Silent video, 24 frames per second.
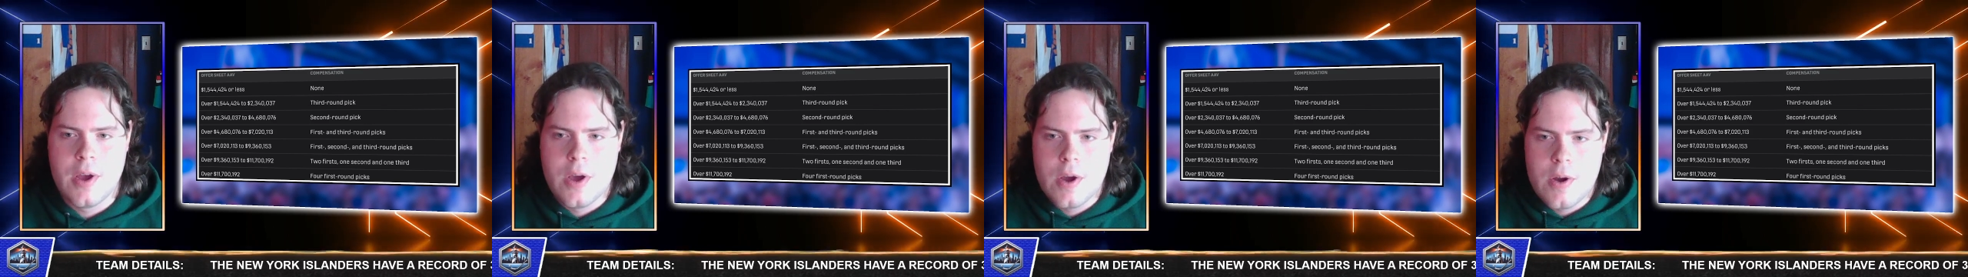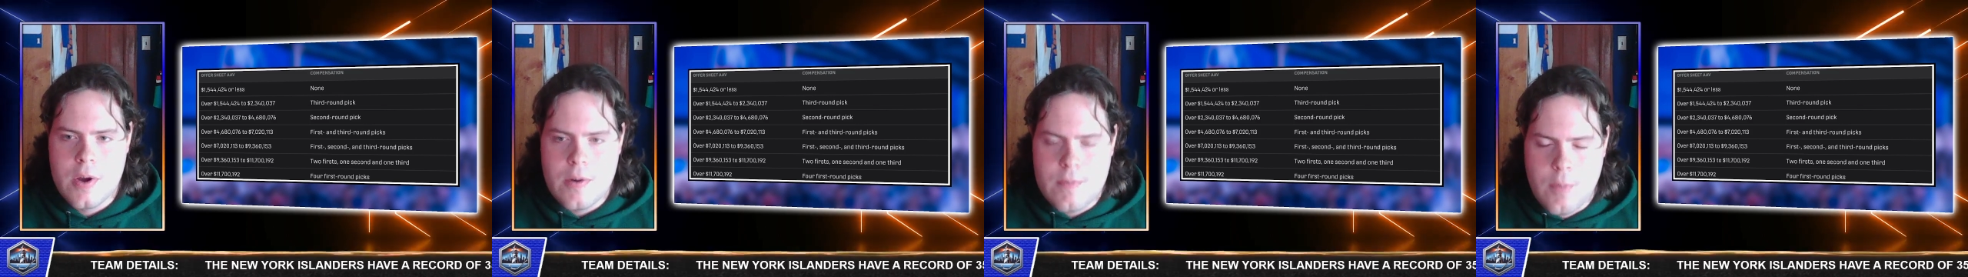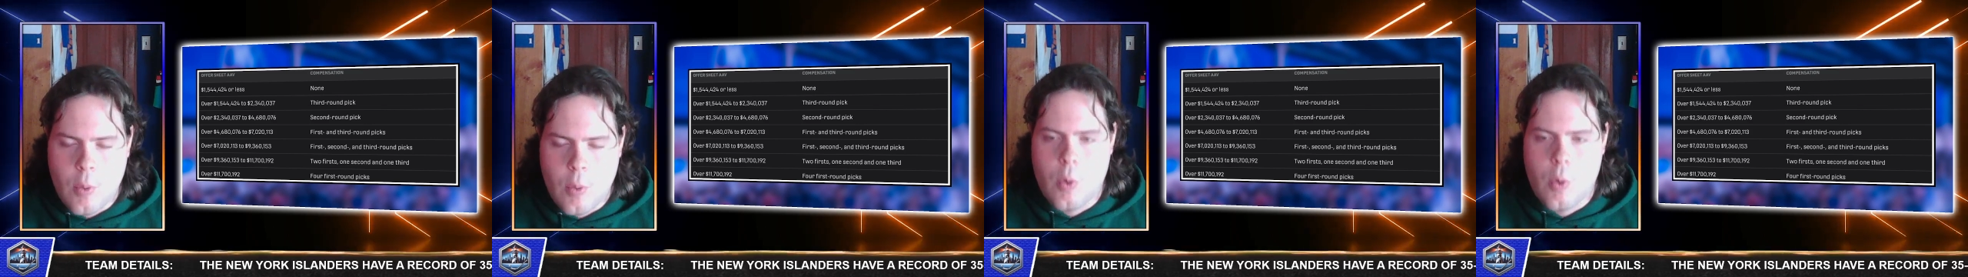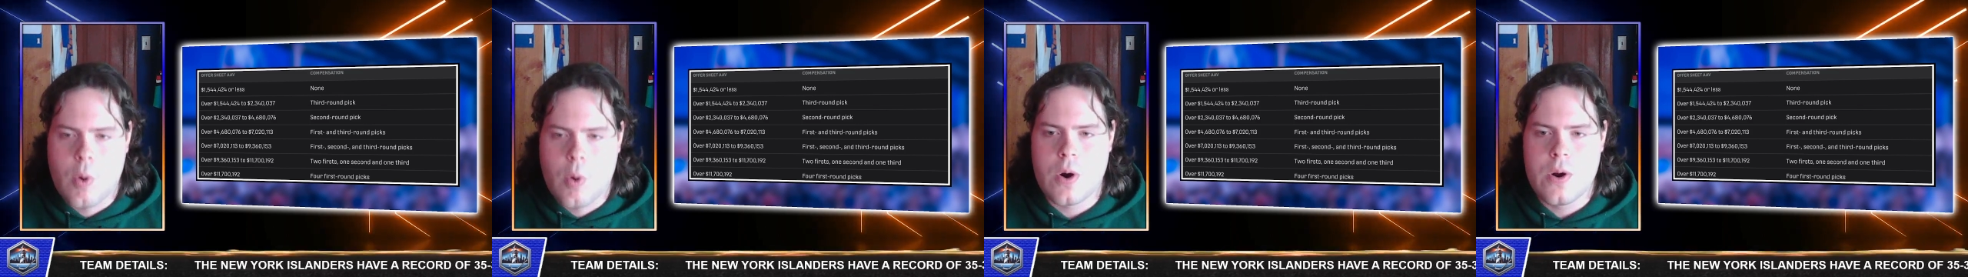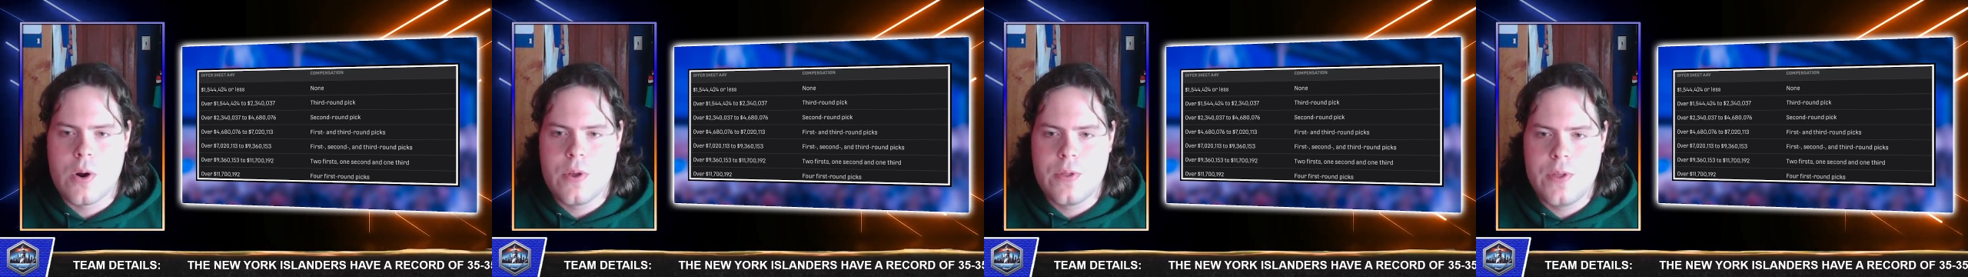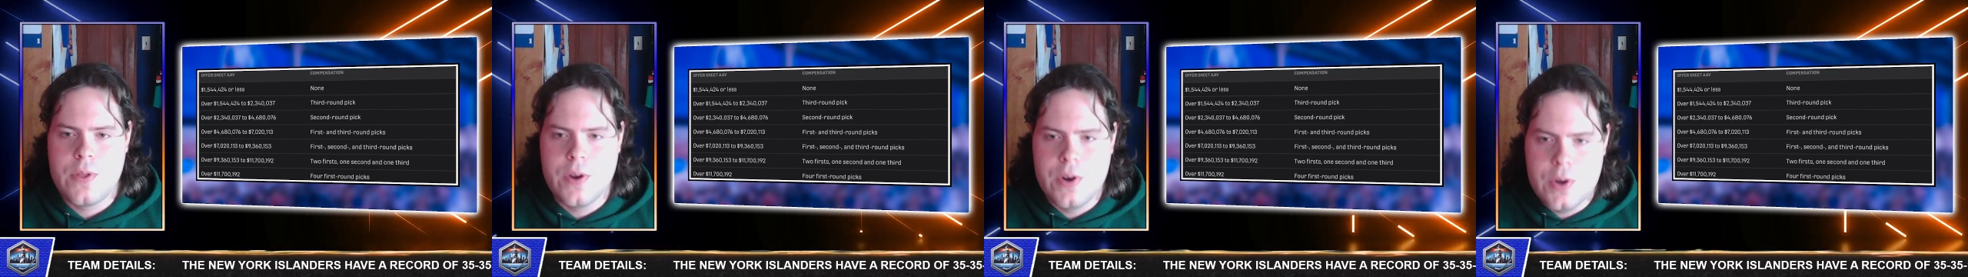
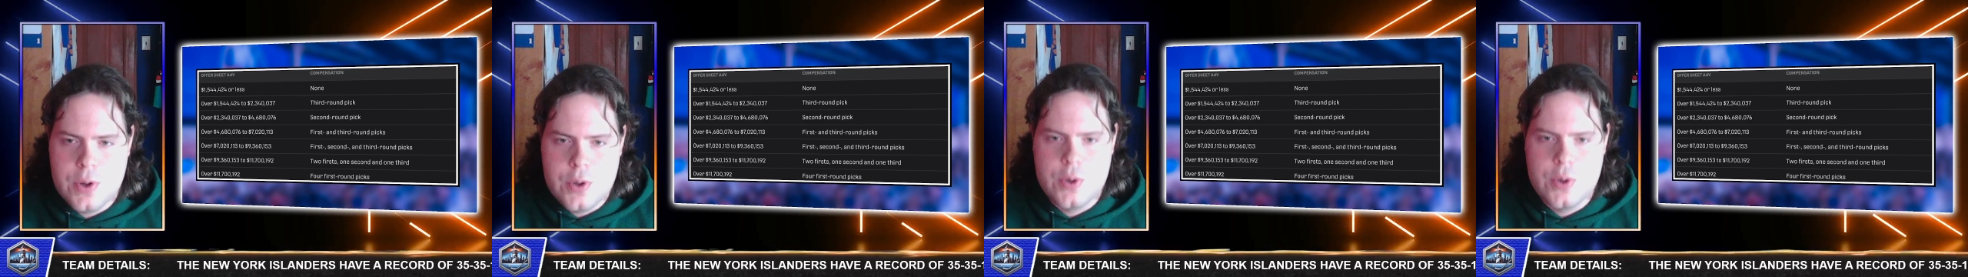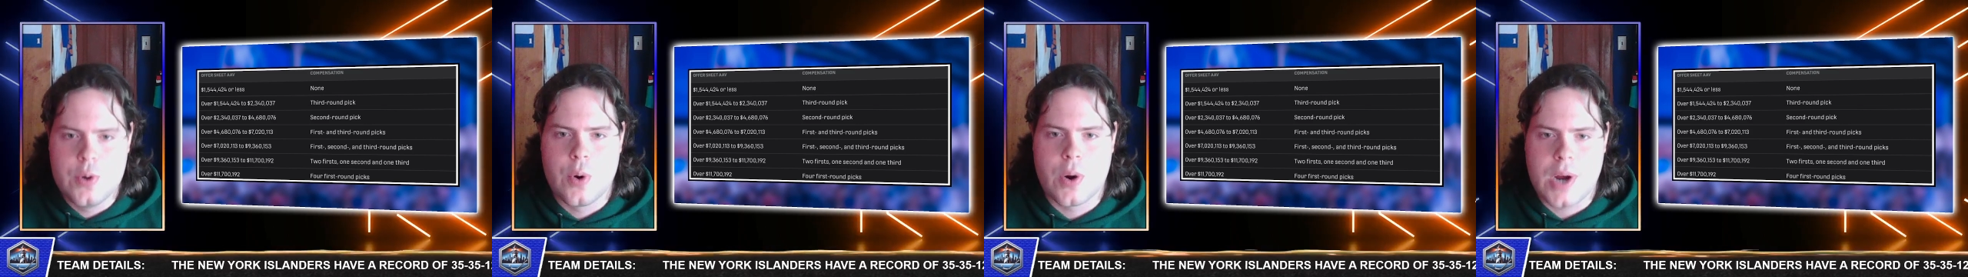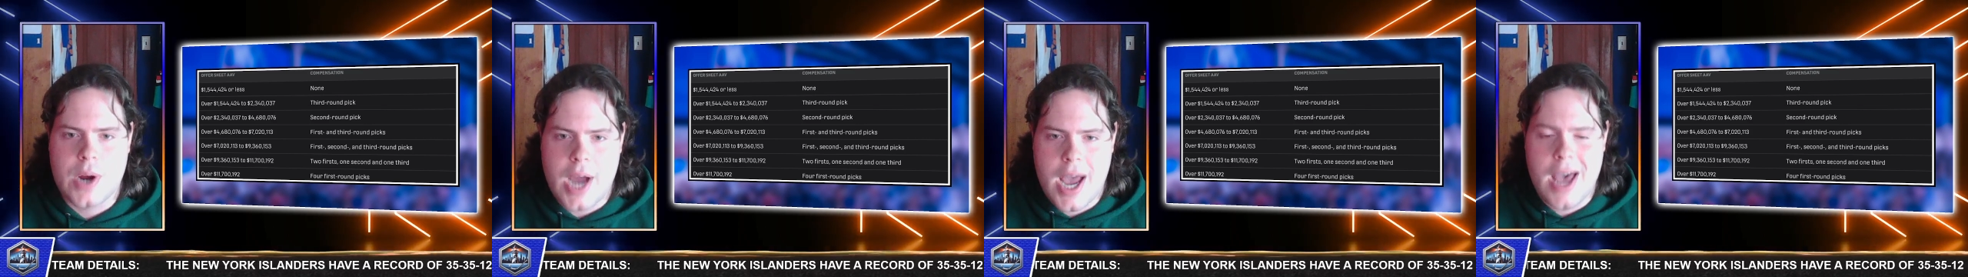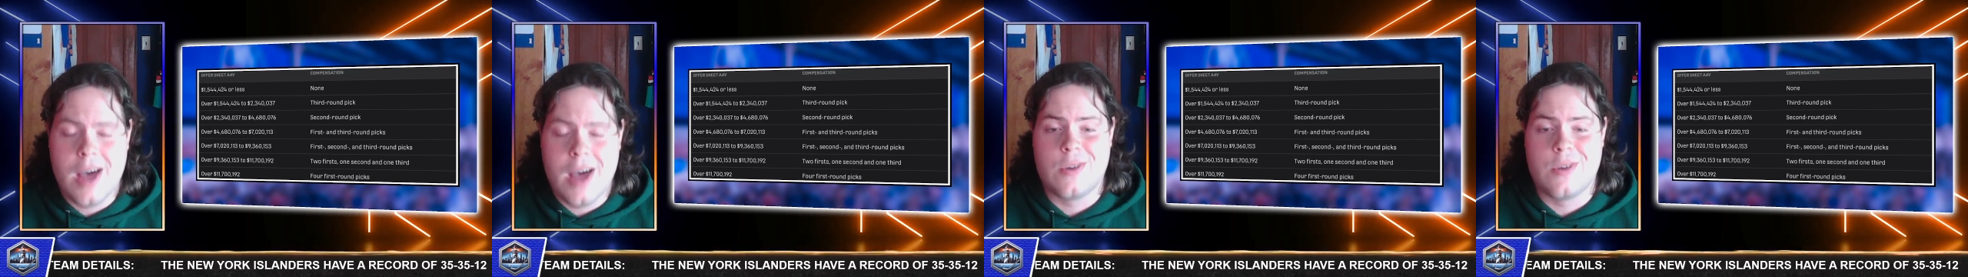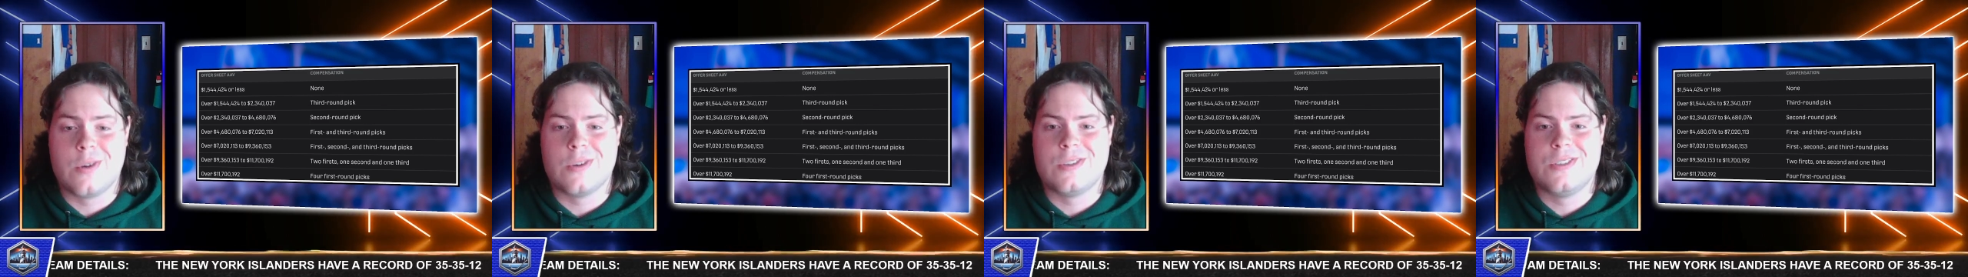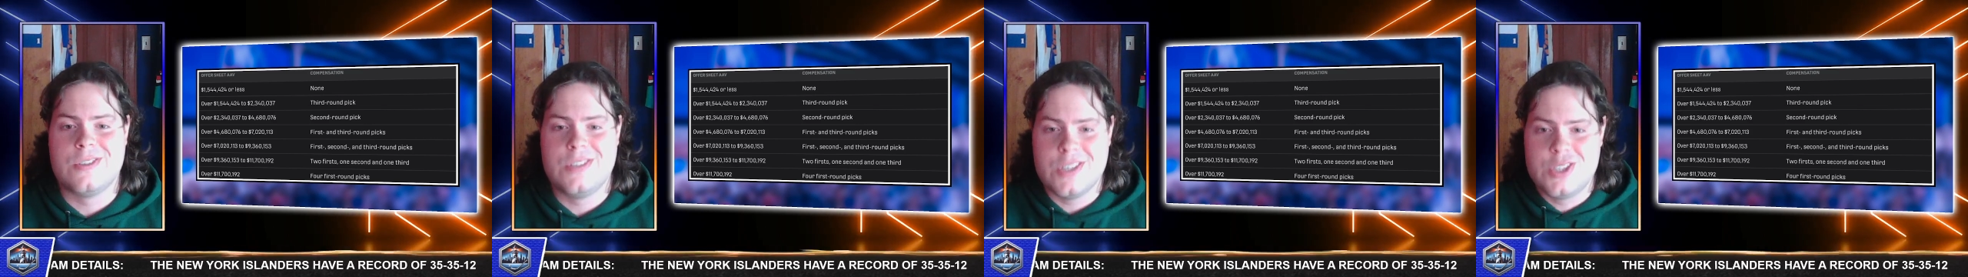for the New York
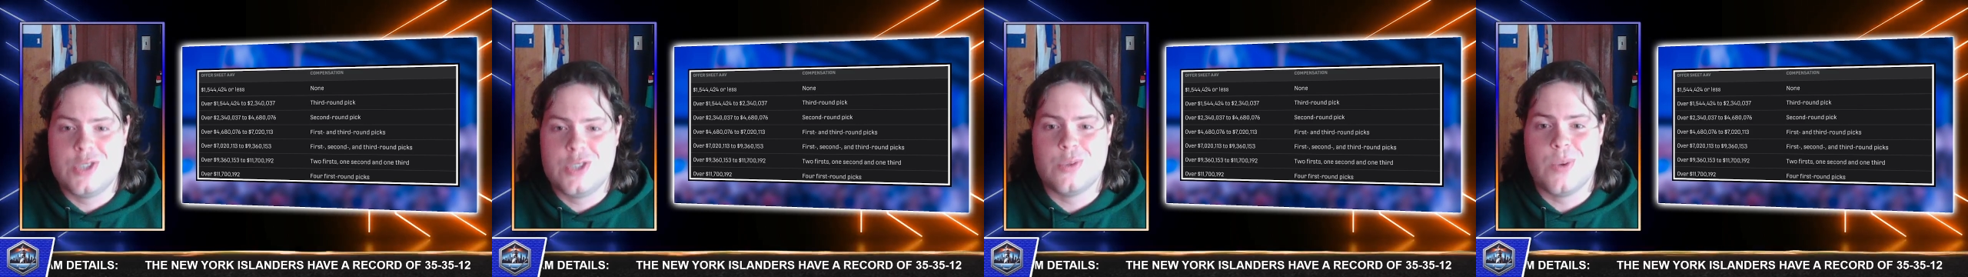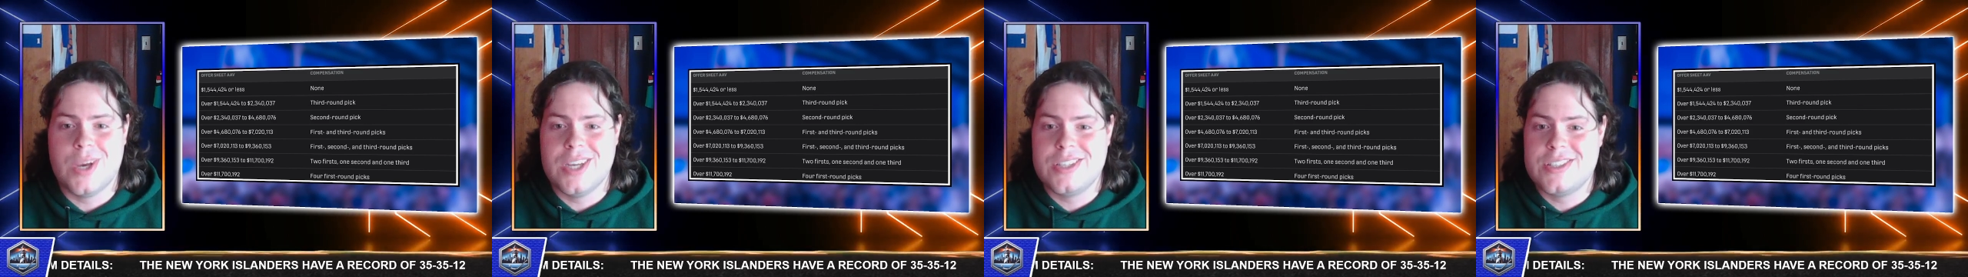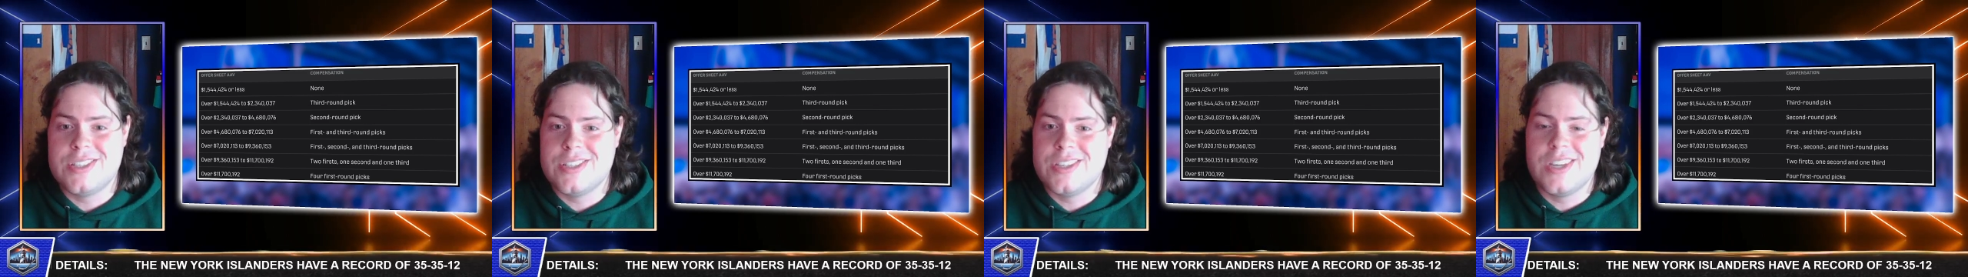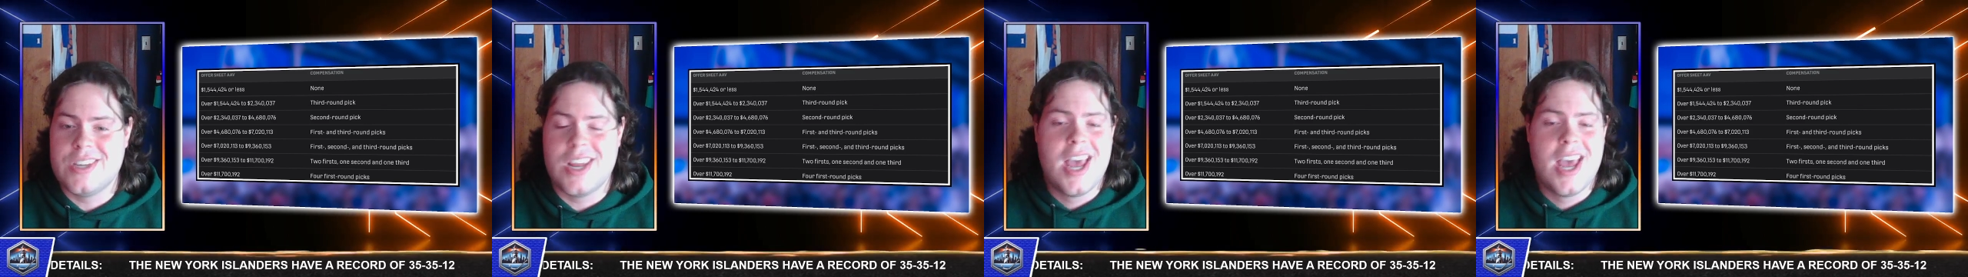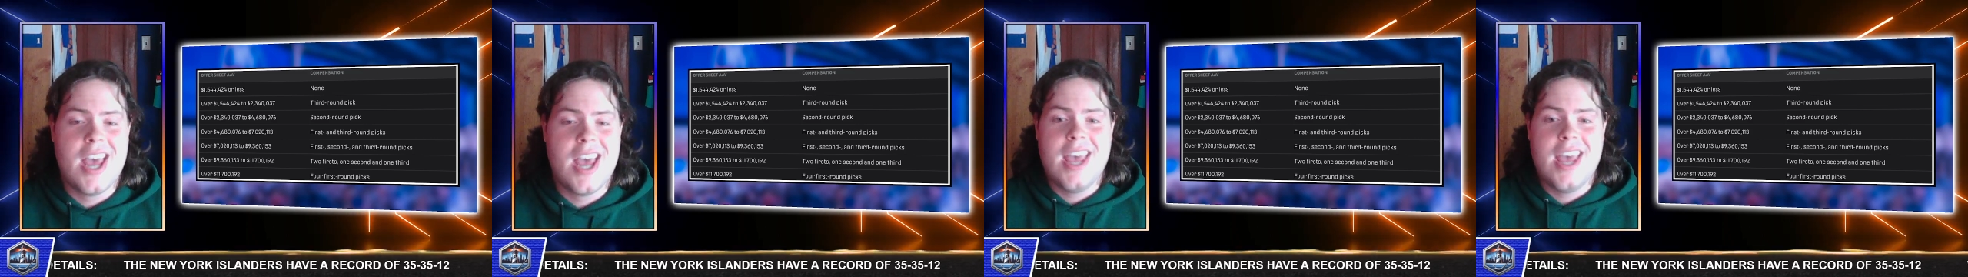Islanders situation